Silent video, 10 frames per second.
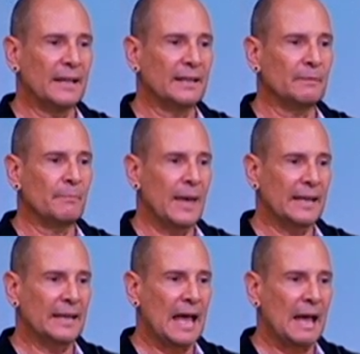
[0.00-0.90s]
it and make
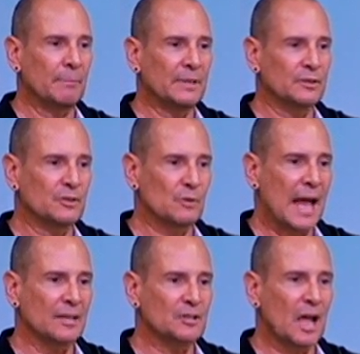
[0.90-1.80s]
it happen and
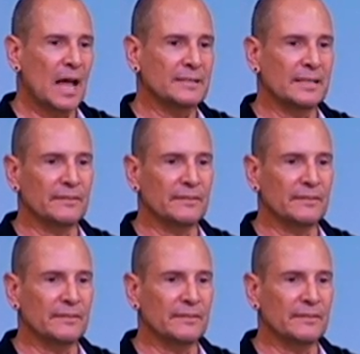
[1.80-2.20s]
strategize it